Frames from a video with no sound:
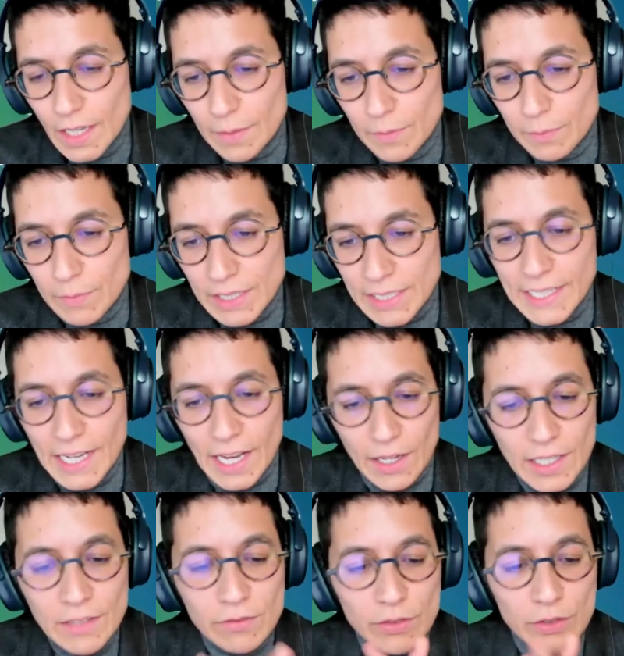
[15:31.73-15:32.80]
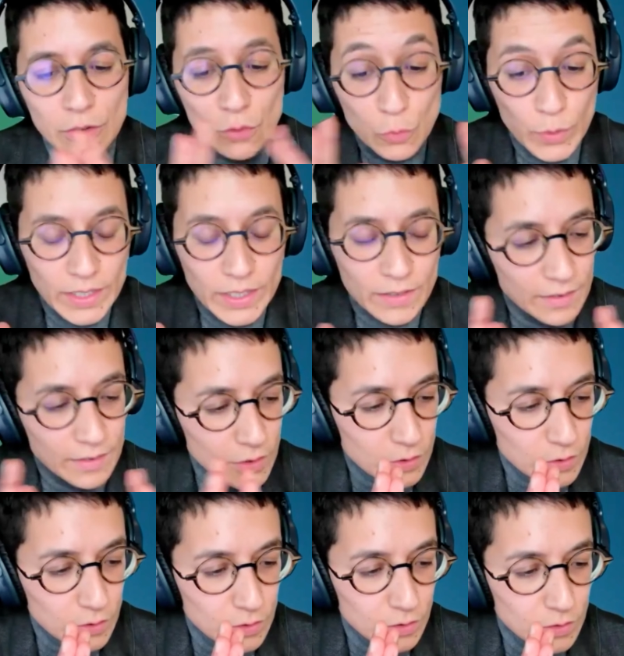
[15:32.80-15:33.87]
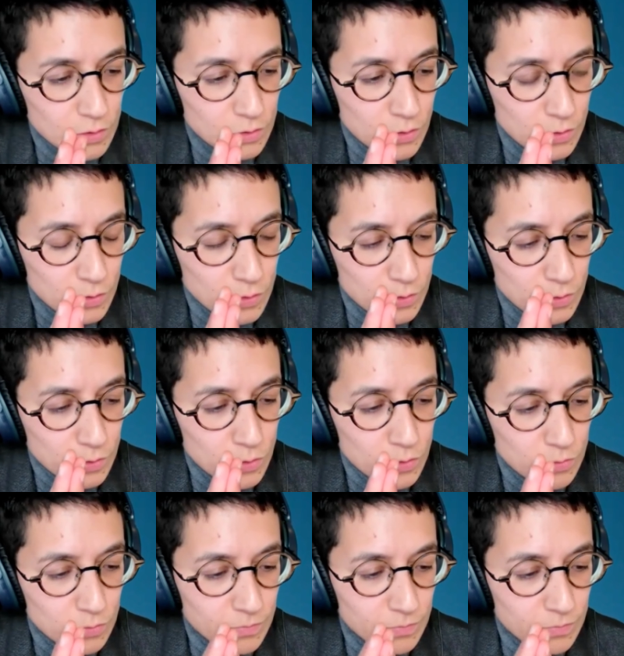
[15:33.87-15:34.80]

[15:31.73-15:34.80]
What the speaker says: Virginia, even with the